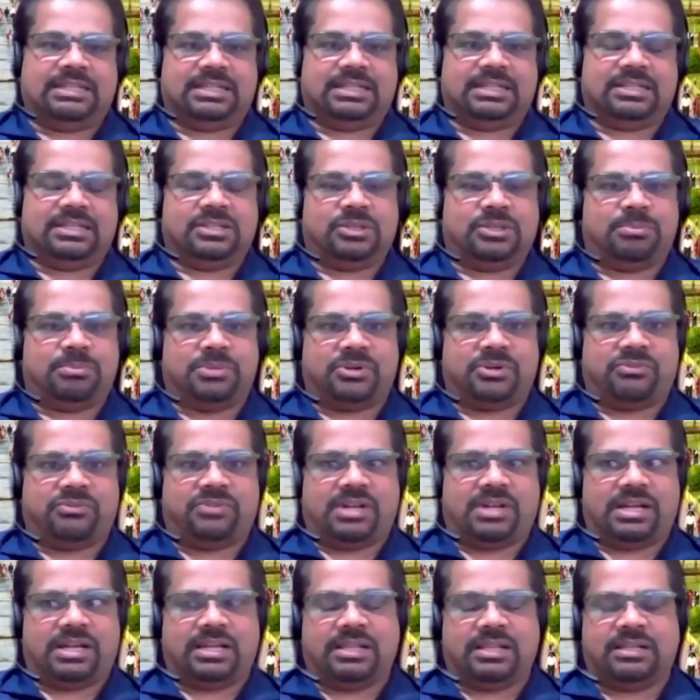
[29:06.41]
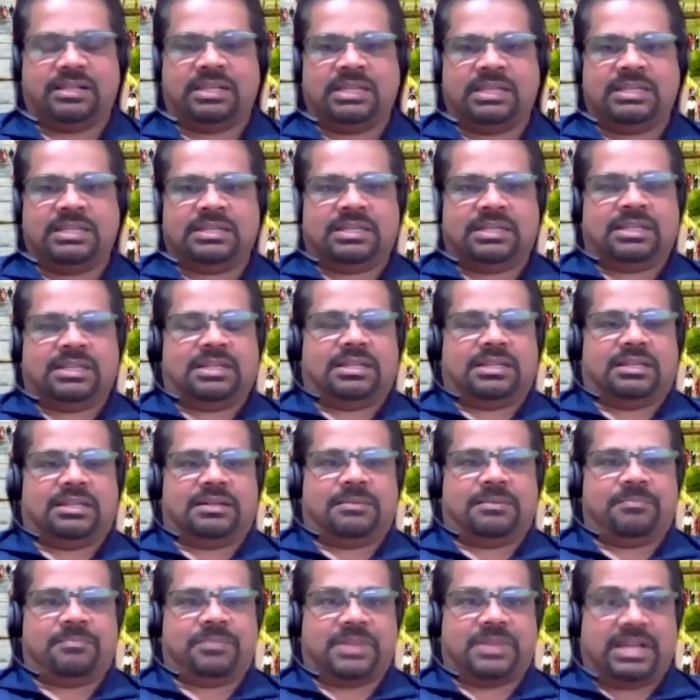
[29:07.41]
in your profile.
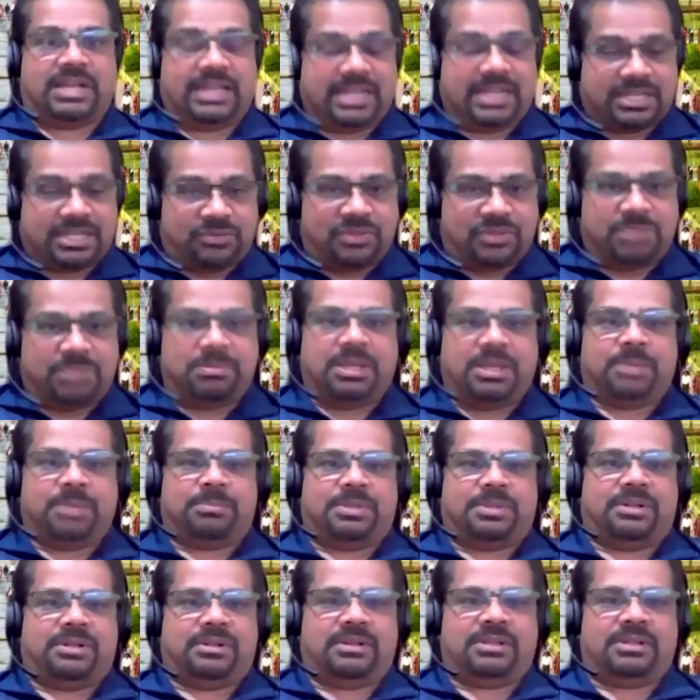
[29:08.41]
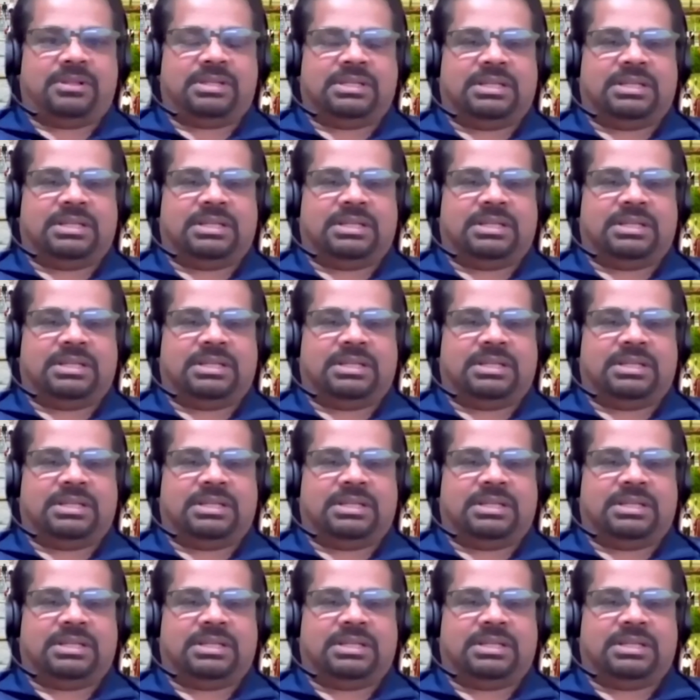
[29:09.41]
Connect with people.